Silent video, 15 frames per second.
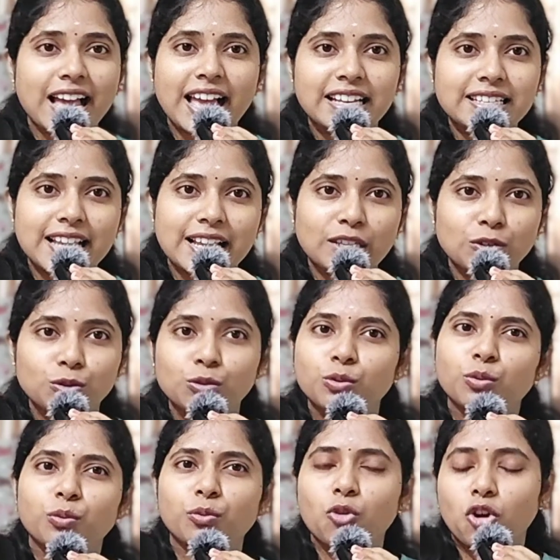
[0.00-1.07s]
i'll tell you
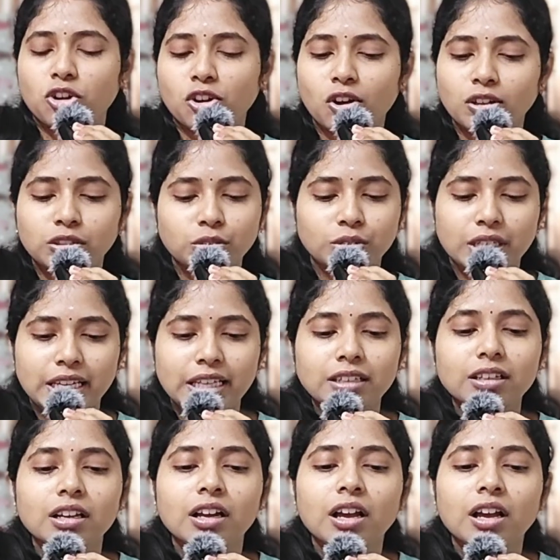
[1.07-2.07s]
what all you need